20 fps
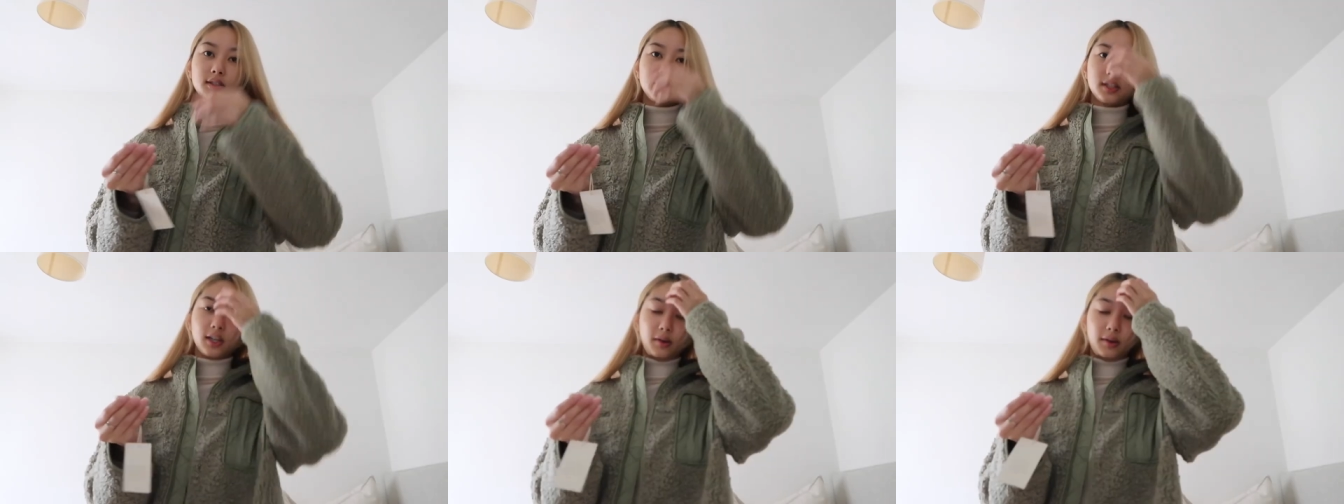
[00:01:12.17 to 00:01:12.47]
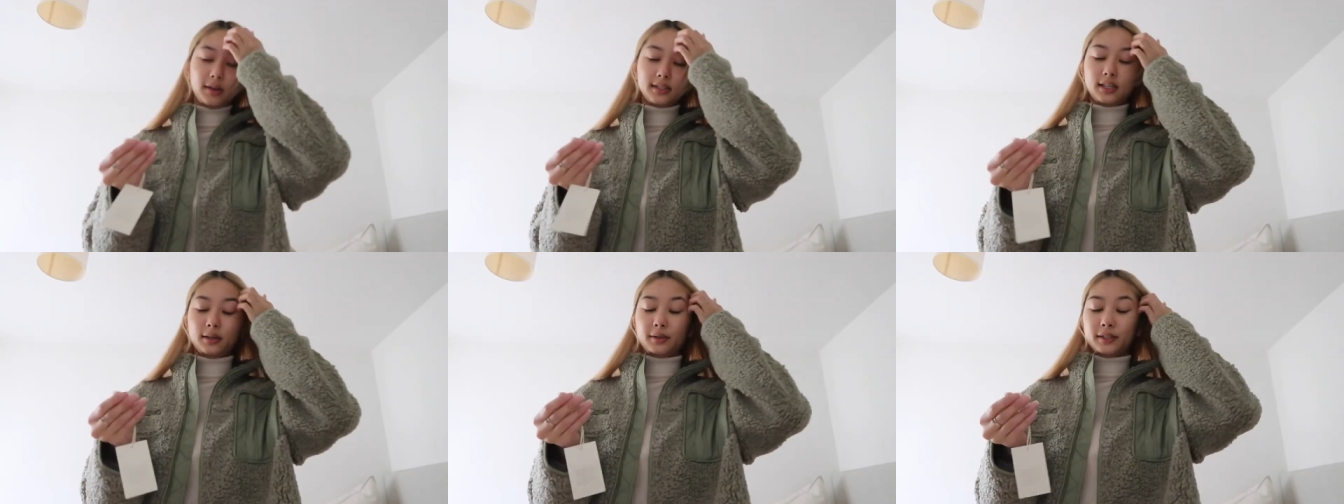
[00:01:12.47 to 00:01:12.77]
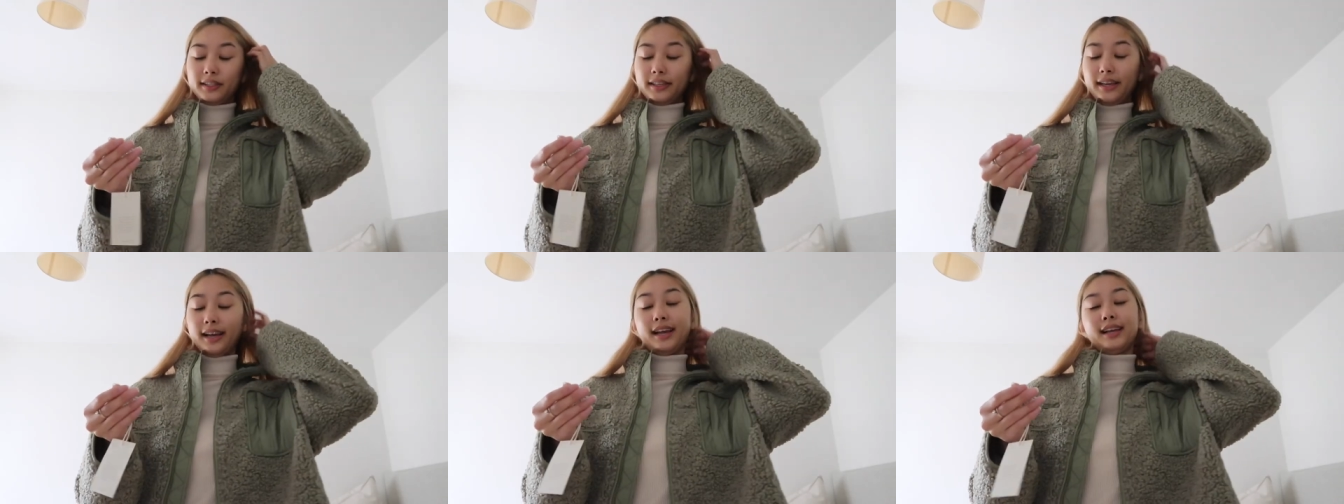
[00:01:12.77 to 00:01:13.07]
So as I
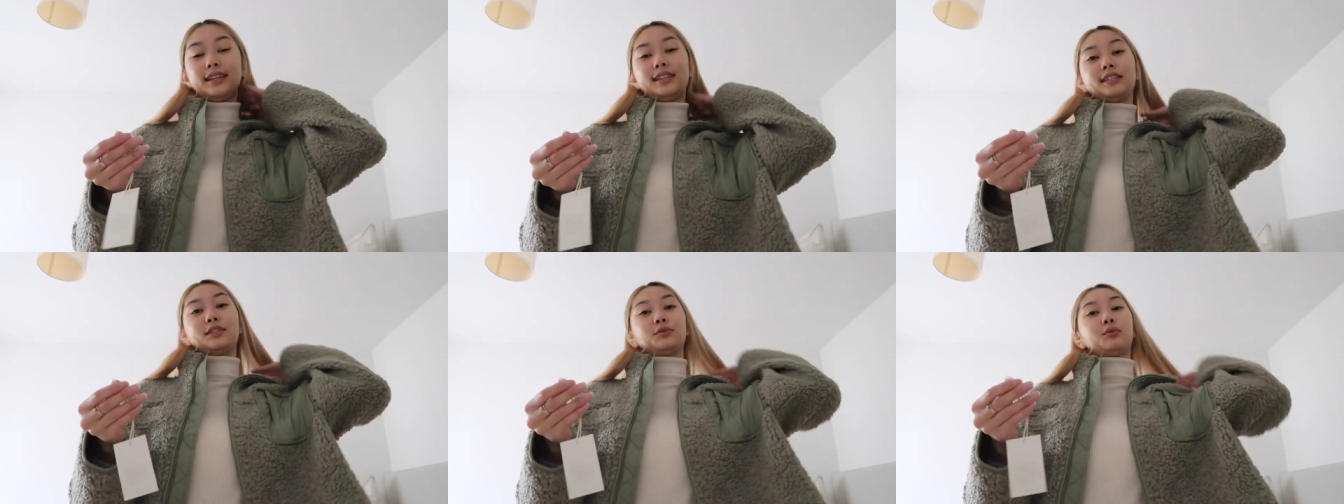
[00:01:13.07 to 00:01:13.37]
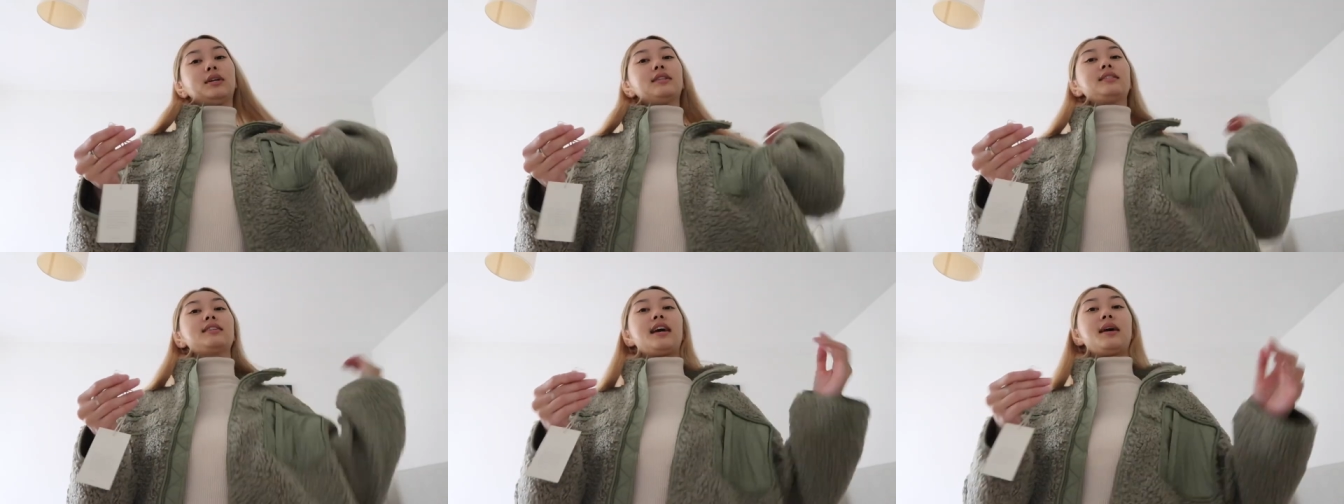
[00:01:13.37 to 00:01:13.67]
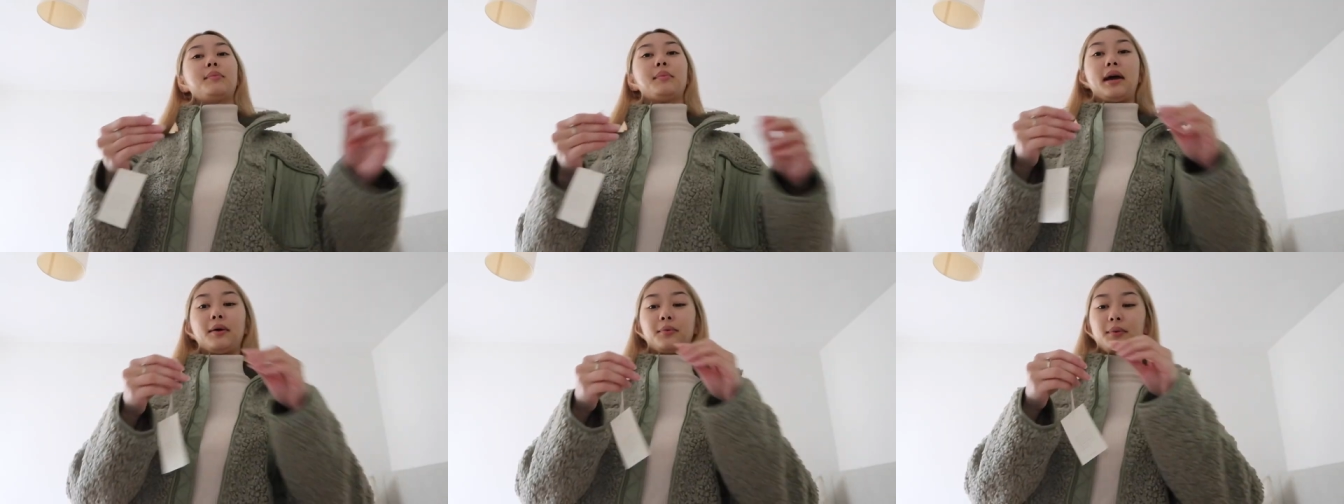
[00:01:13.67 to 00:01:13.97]
was saying, this one
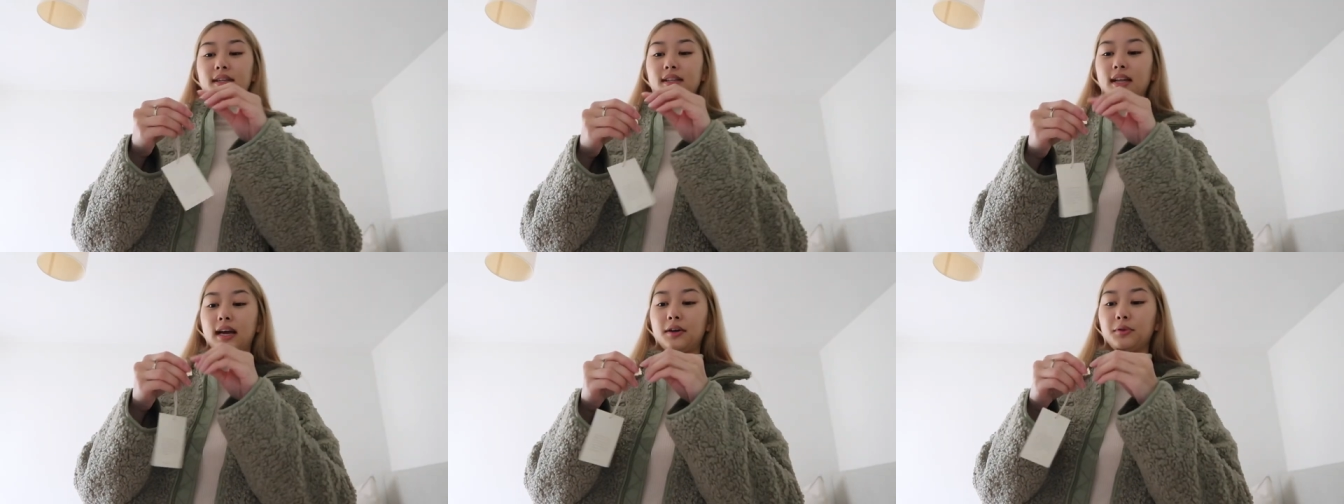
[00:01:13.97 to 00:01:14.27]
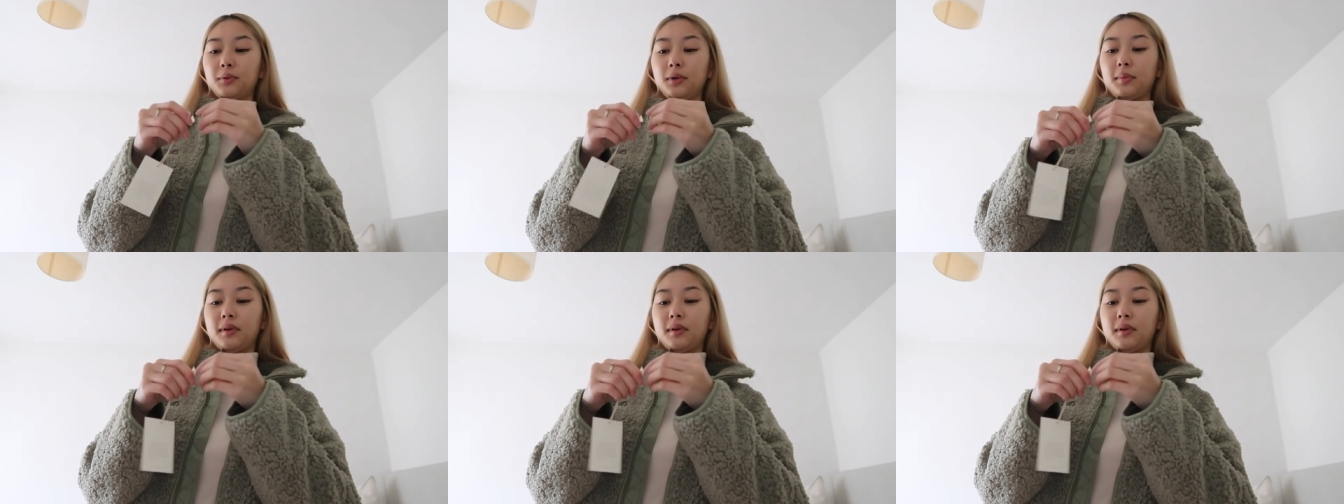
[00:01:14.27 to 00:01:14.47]
time I went out